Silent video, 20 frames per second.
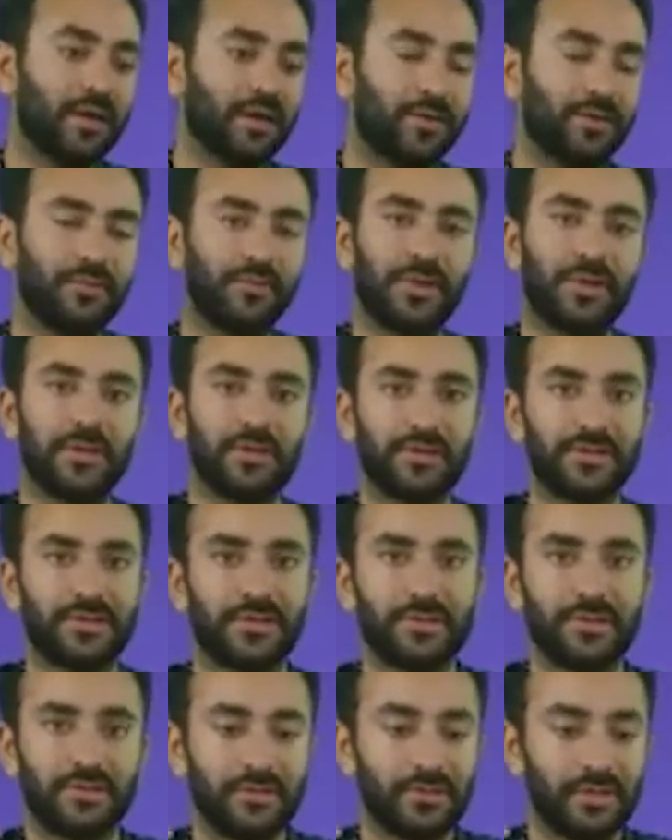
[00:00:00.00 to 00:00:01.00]
Yeah, that could be
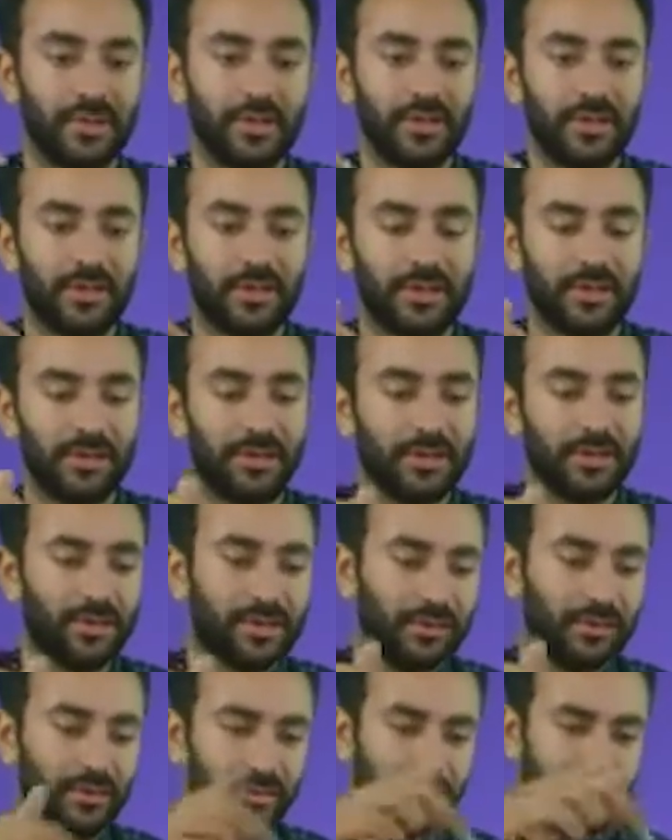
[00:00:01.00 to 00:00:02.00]
also.
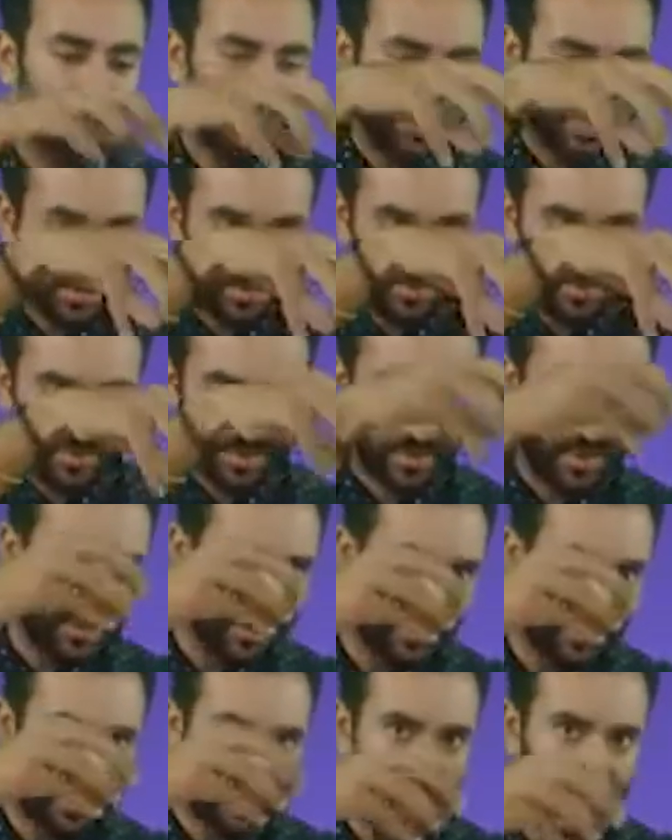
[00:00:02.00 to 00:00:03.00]
You can do
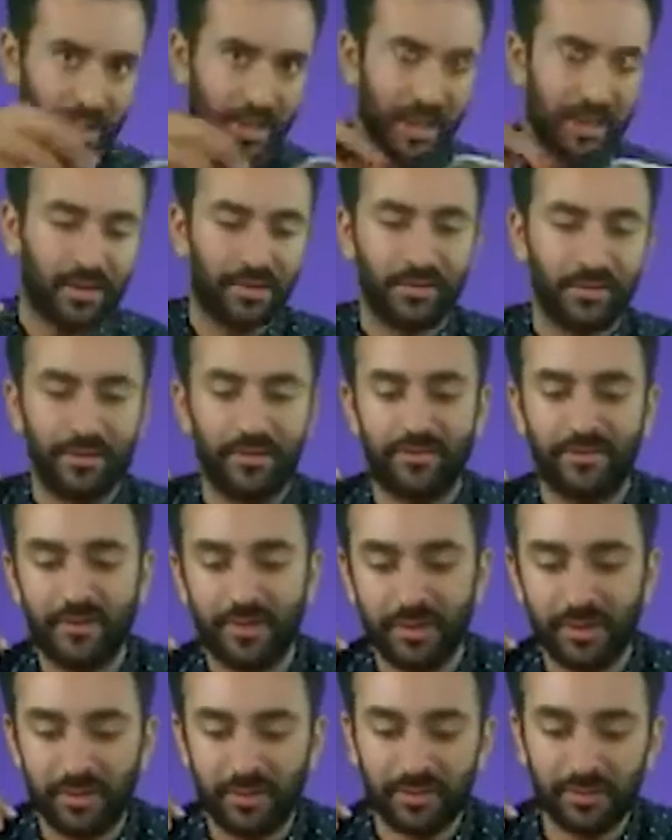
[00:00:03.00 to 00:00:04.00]
something like coming out of
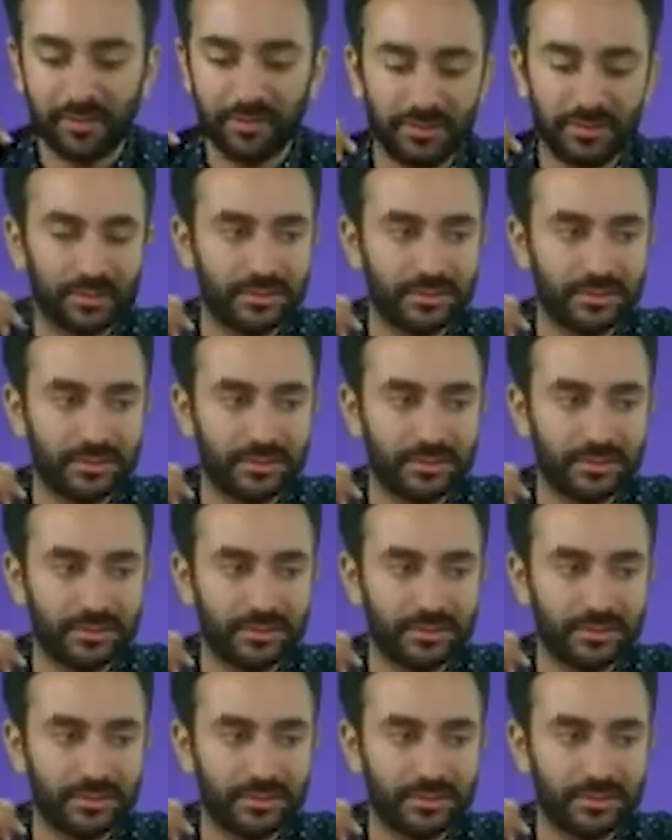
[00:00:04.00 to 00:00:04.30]
the phone.